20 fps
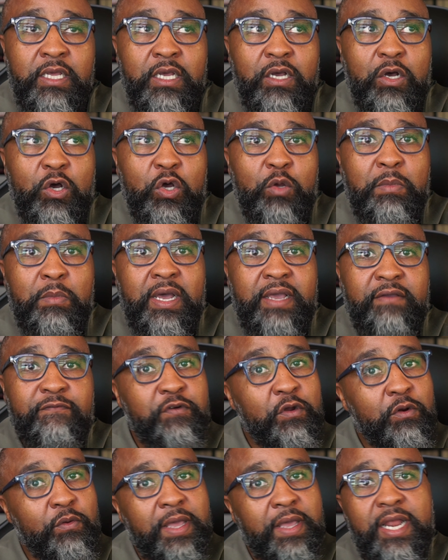On my
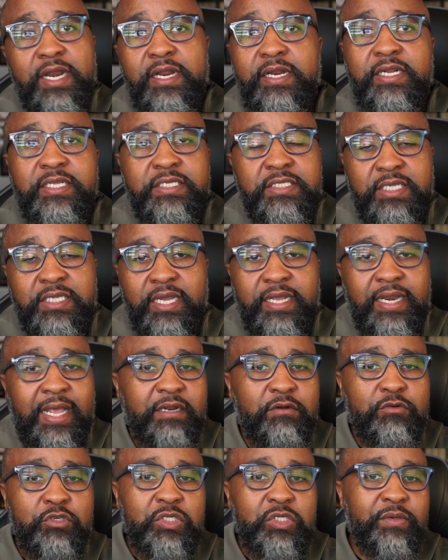photo editing side, I
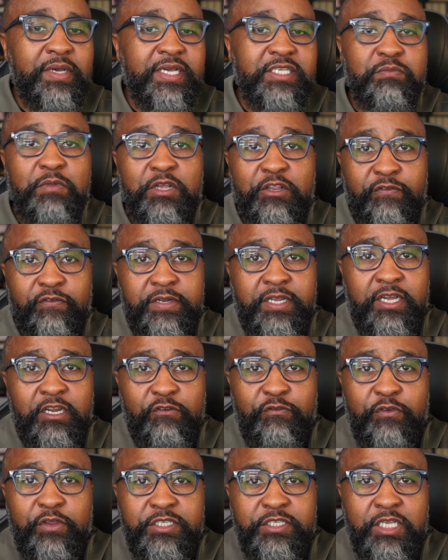don't do as much
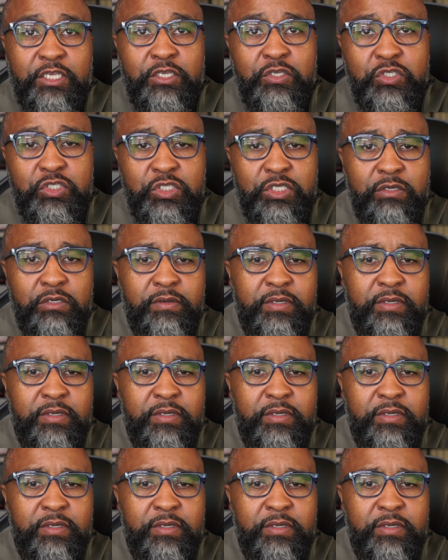photography as I used to,